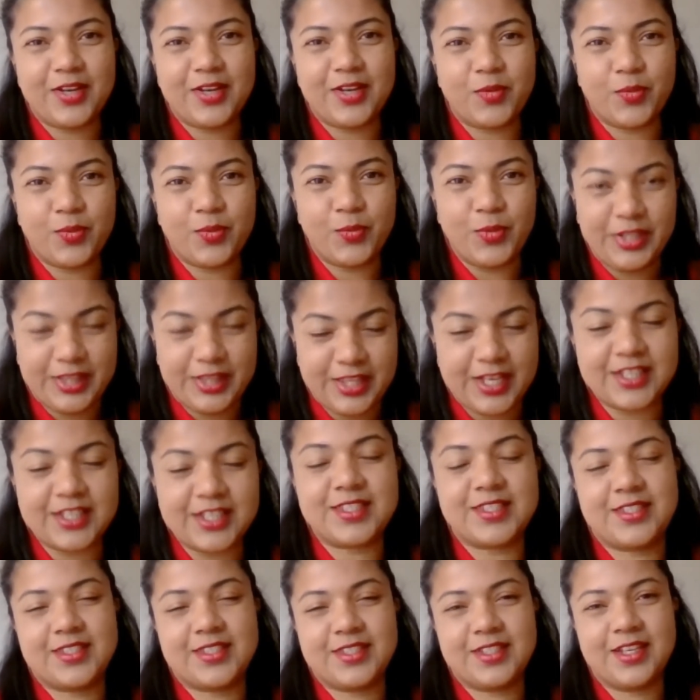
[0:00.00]
with
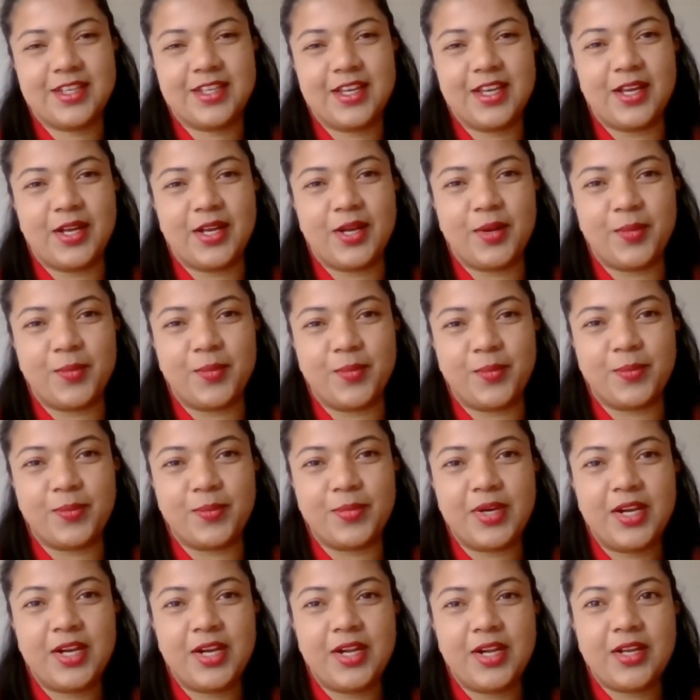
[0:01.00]
us
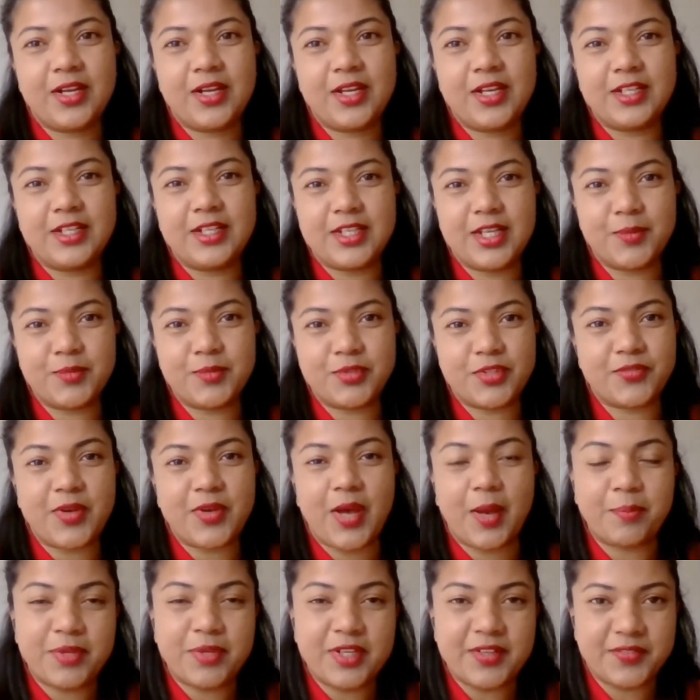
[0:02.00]
in terms of
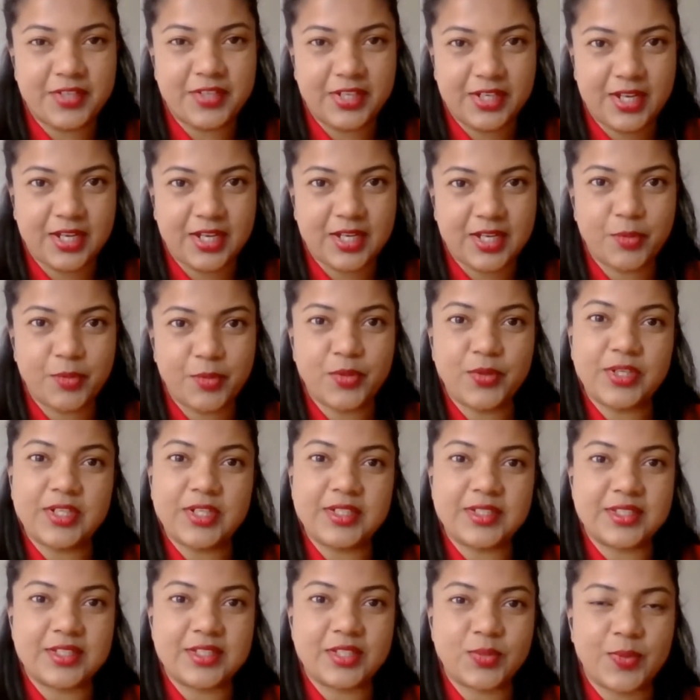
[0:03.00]
uplifting our
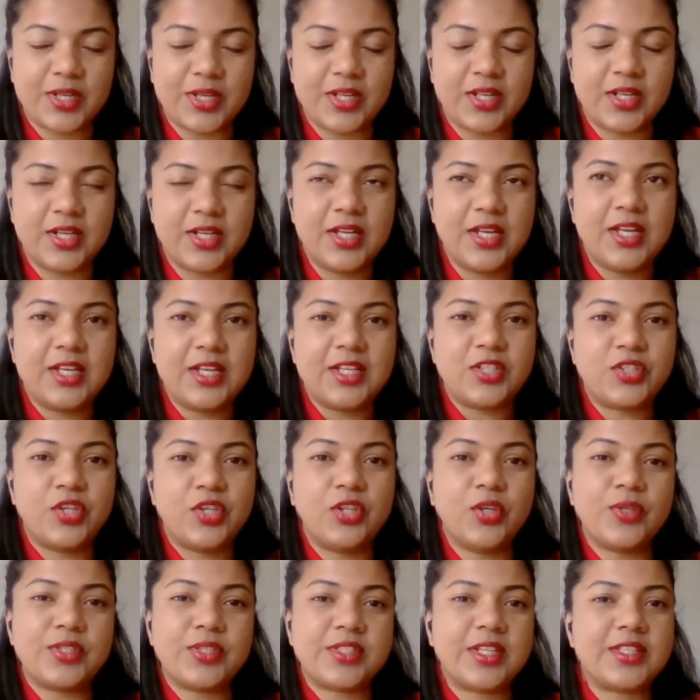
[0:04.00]
communities as well. So
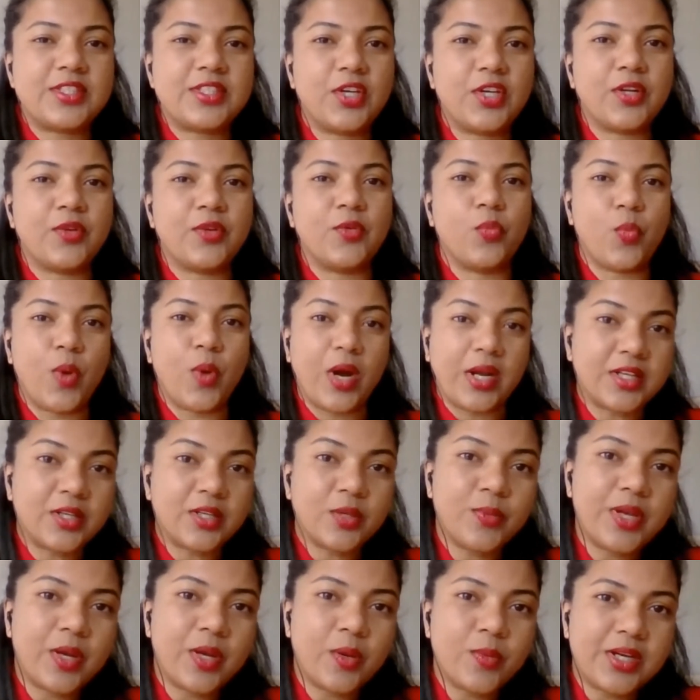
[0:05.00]
those are sort of what
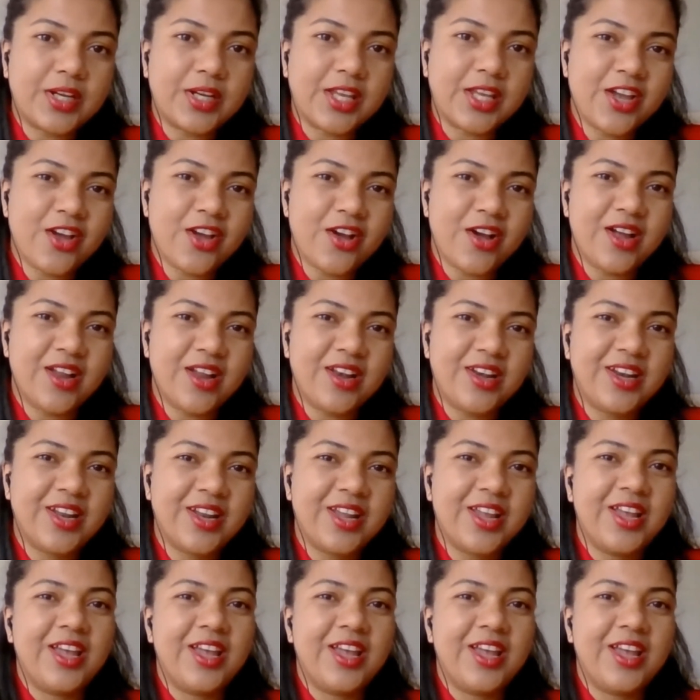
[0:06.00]
we're working on.